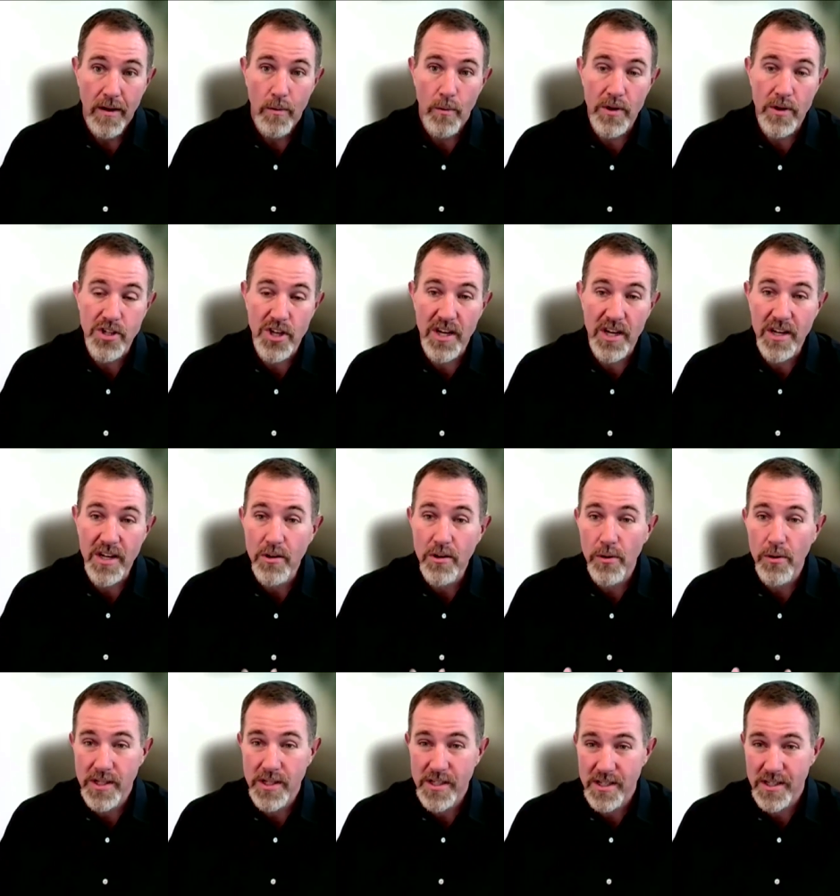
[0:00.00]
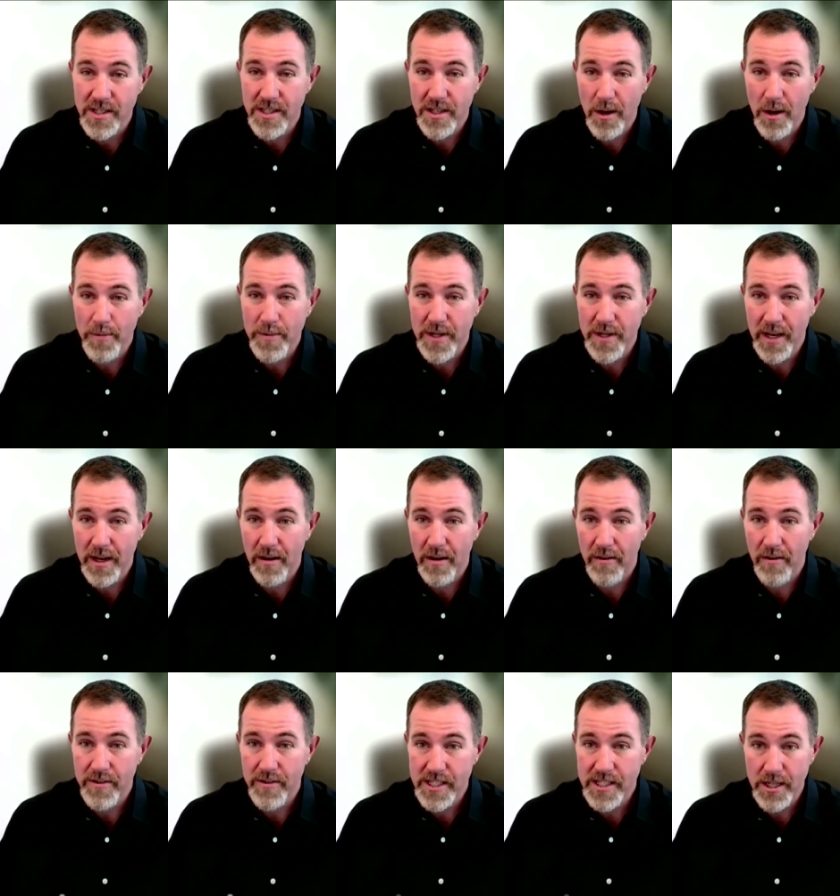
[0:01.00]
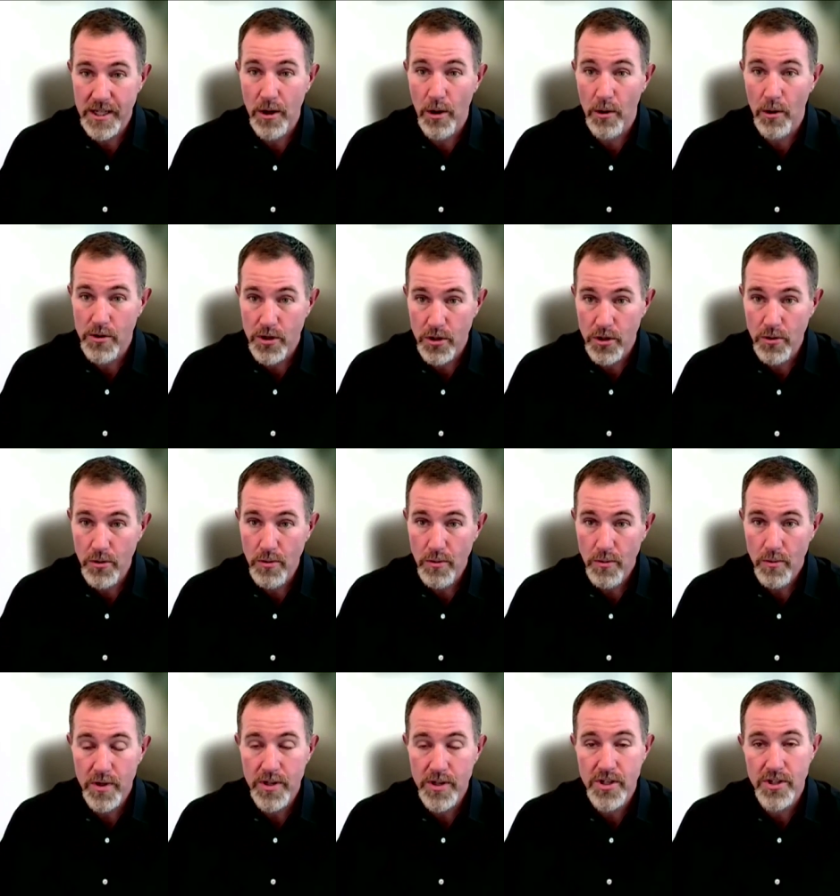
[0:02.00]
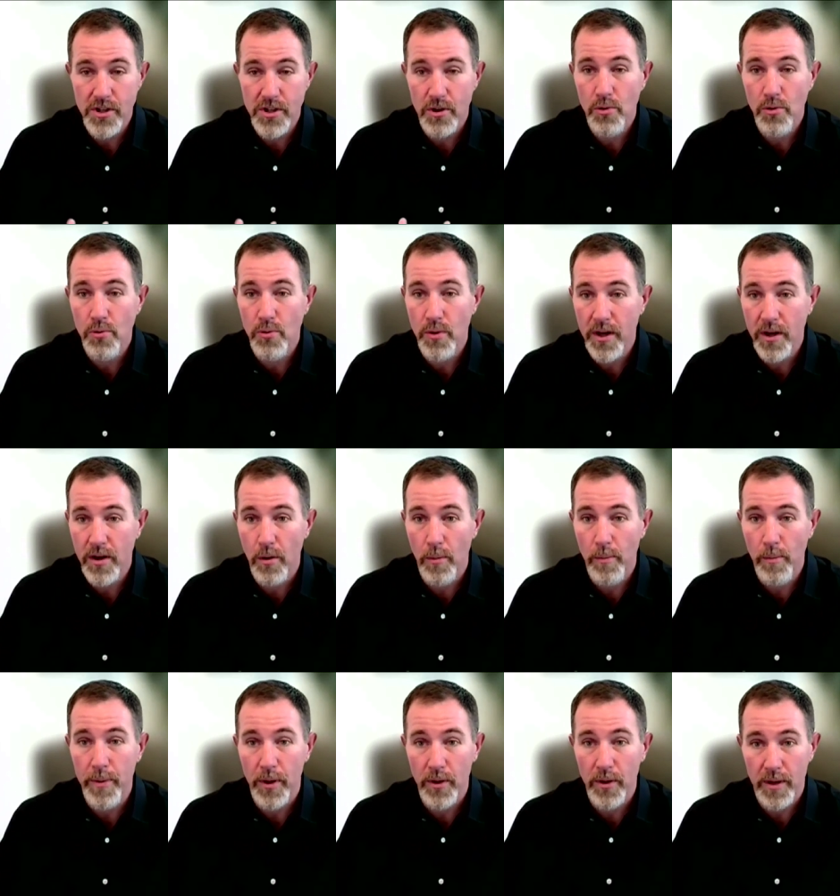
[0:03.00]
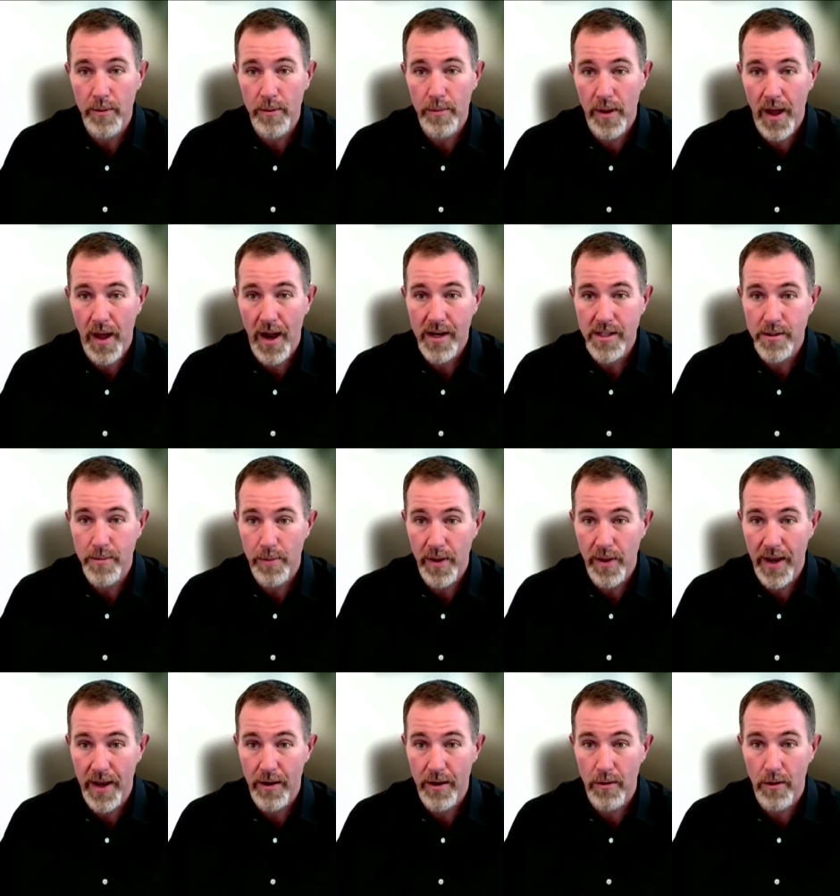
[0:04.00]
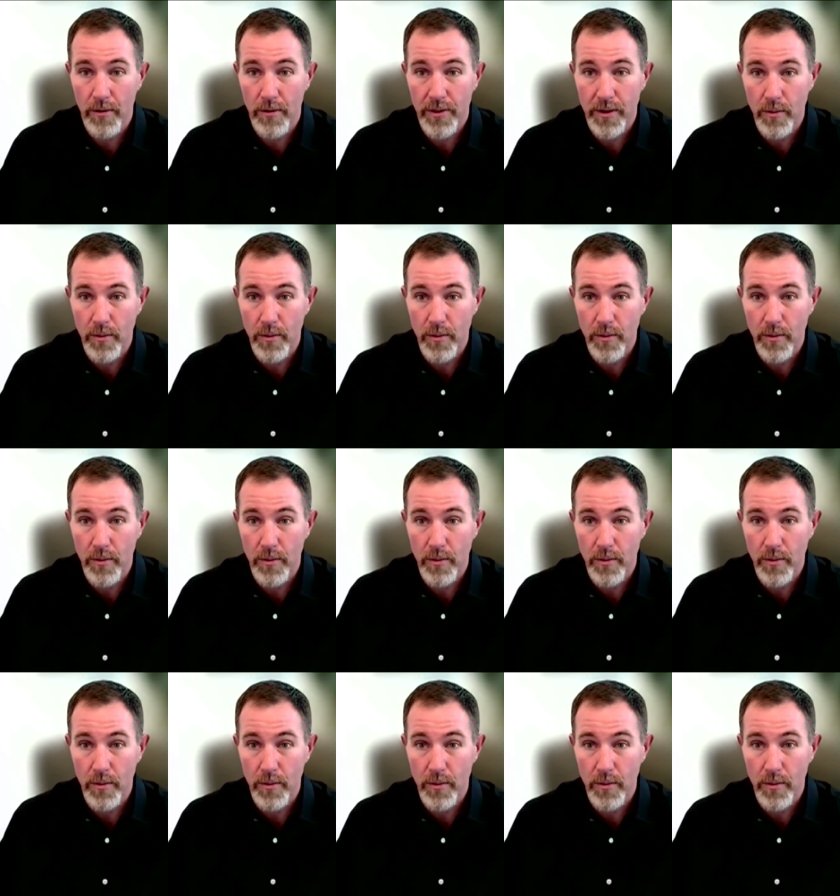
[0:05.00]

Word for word: which increases the uptake of CO2, which is a critical building block to plant growth.